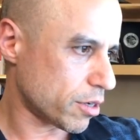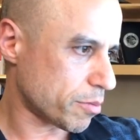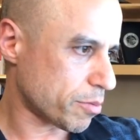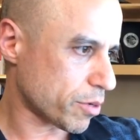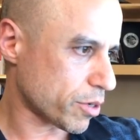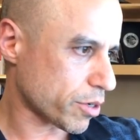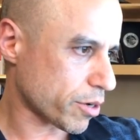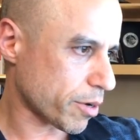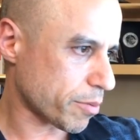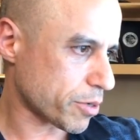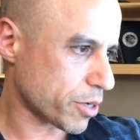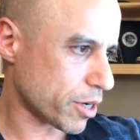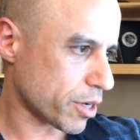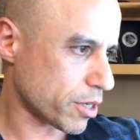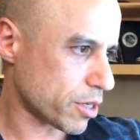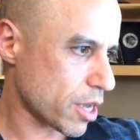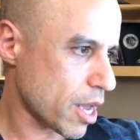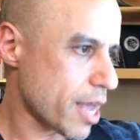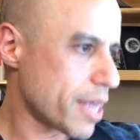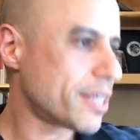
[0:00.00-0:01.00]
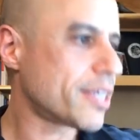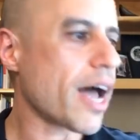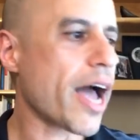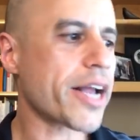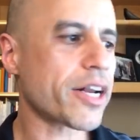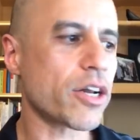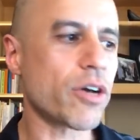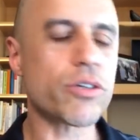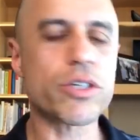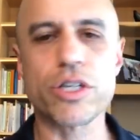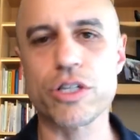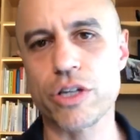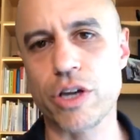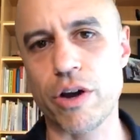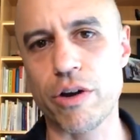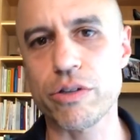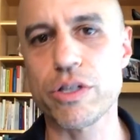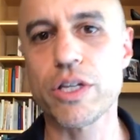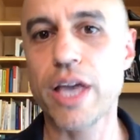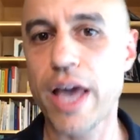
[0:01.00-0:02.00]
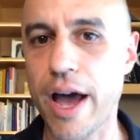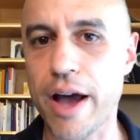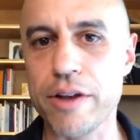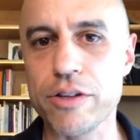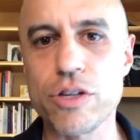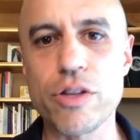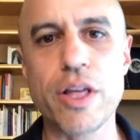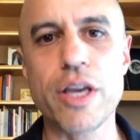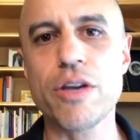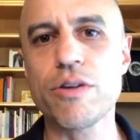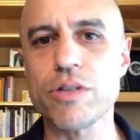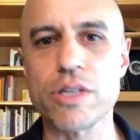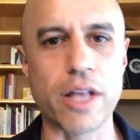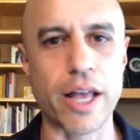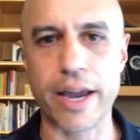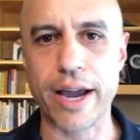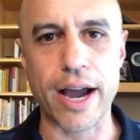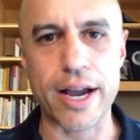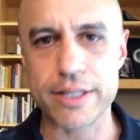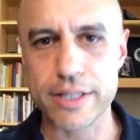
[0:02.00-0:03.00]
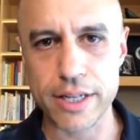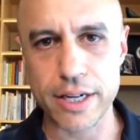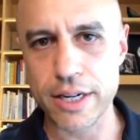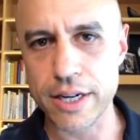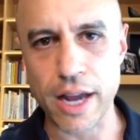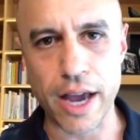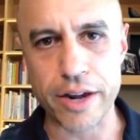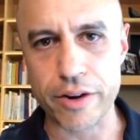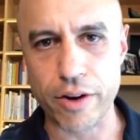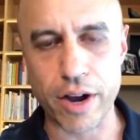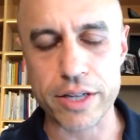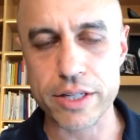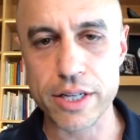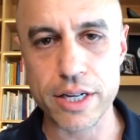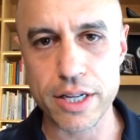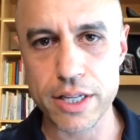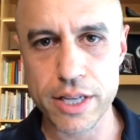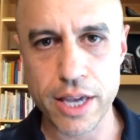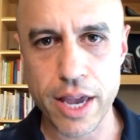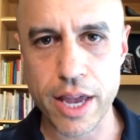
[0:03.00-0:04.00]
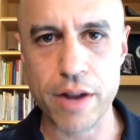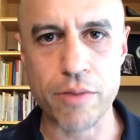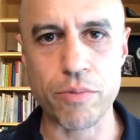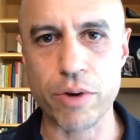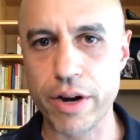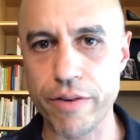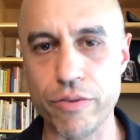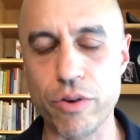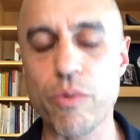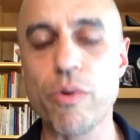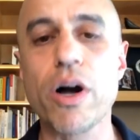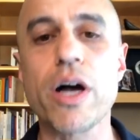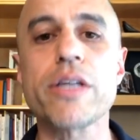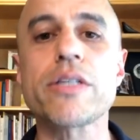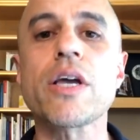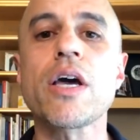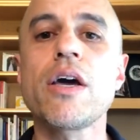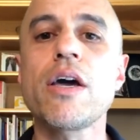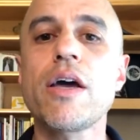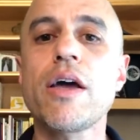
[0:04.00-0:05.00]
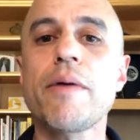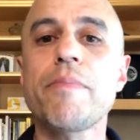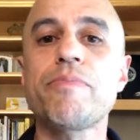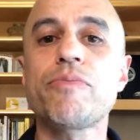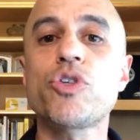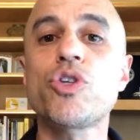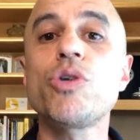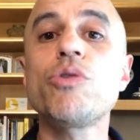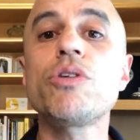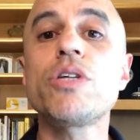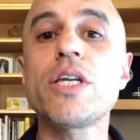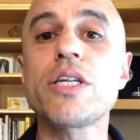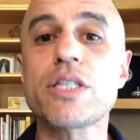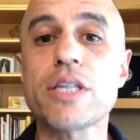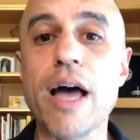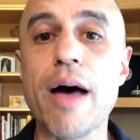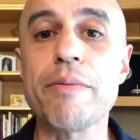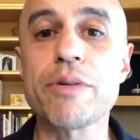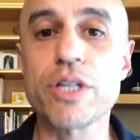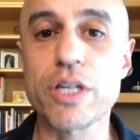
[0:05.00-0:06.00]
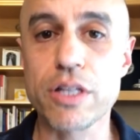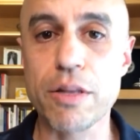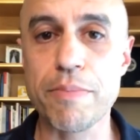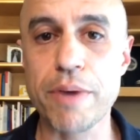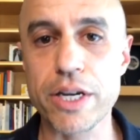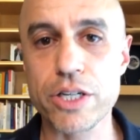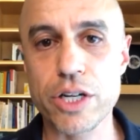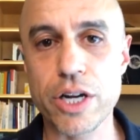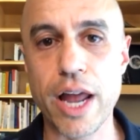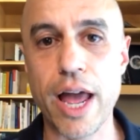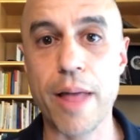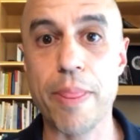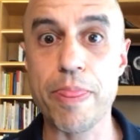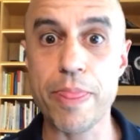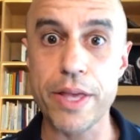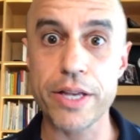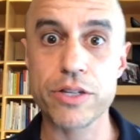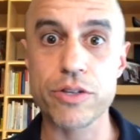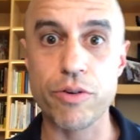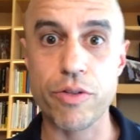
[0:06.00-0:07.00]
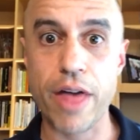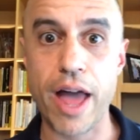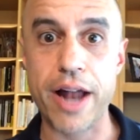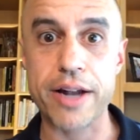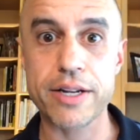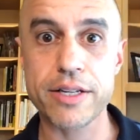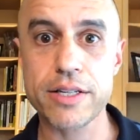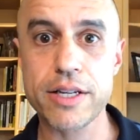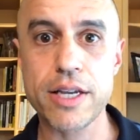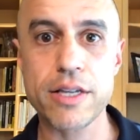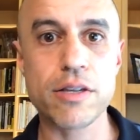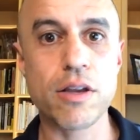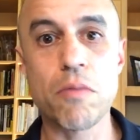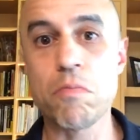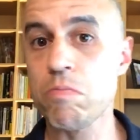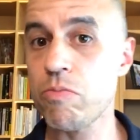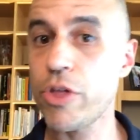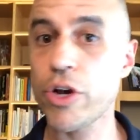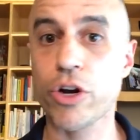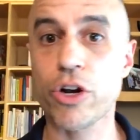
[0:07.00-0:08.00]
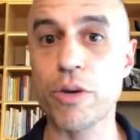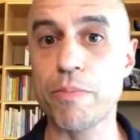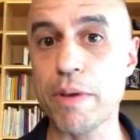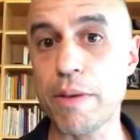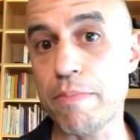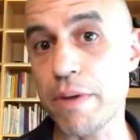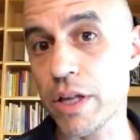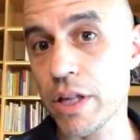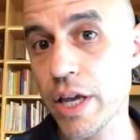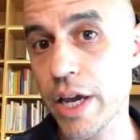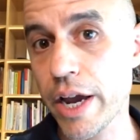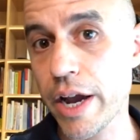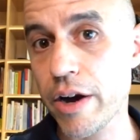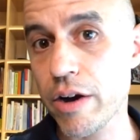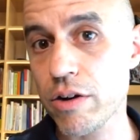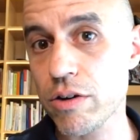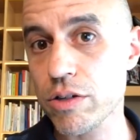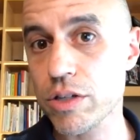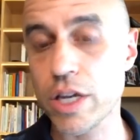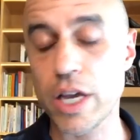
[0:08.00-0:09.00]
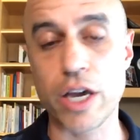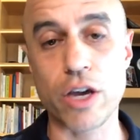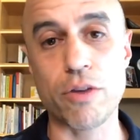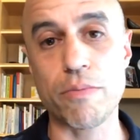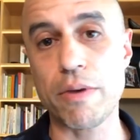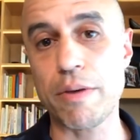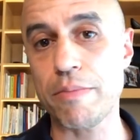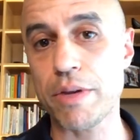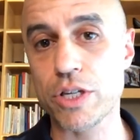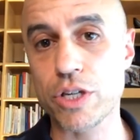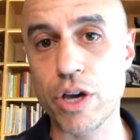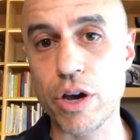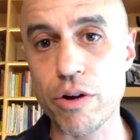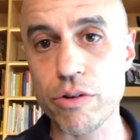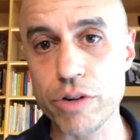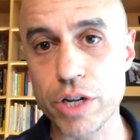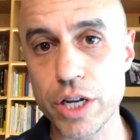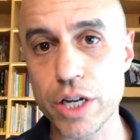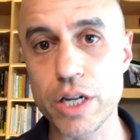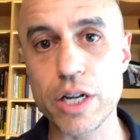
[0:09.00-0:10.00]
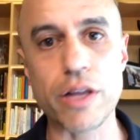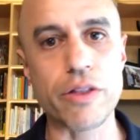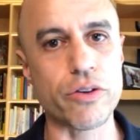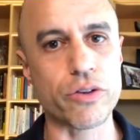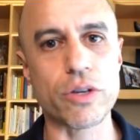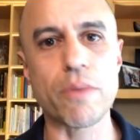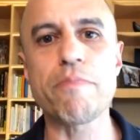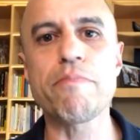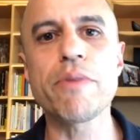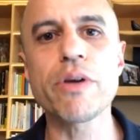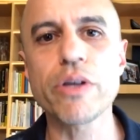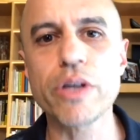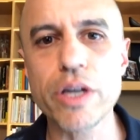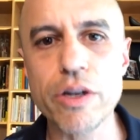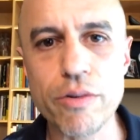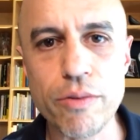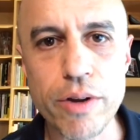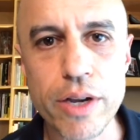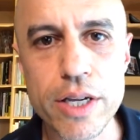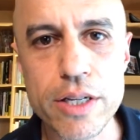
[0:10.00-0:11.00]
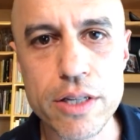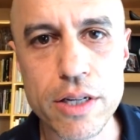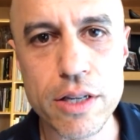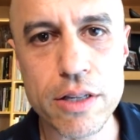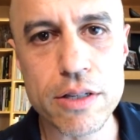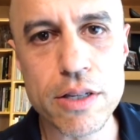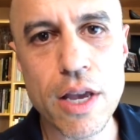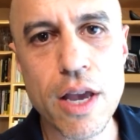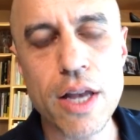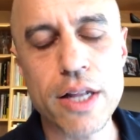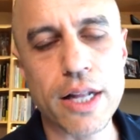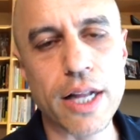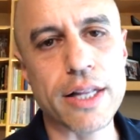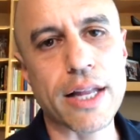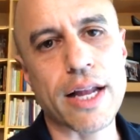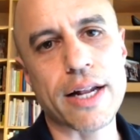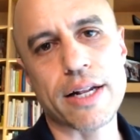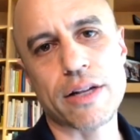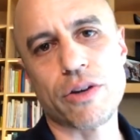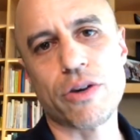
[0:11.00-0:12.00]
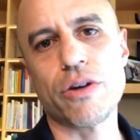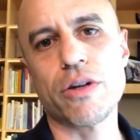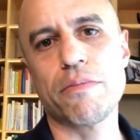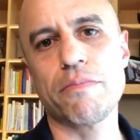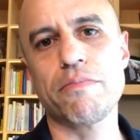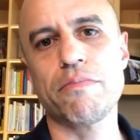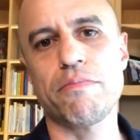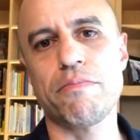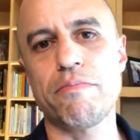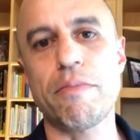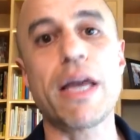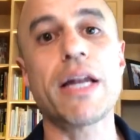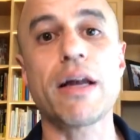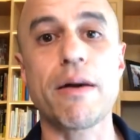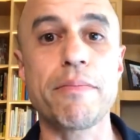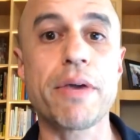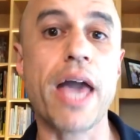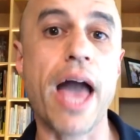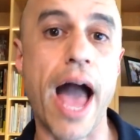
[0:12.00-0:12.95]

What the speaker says: prescriptions, diagnosis codes. Yeah, so they used like ICD-9 or ICD-10, whatever it was, to establish that the patient had this or that disease. There could be billing errors. It could be miscoded. There's a million reasons that that couldn't, may not be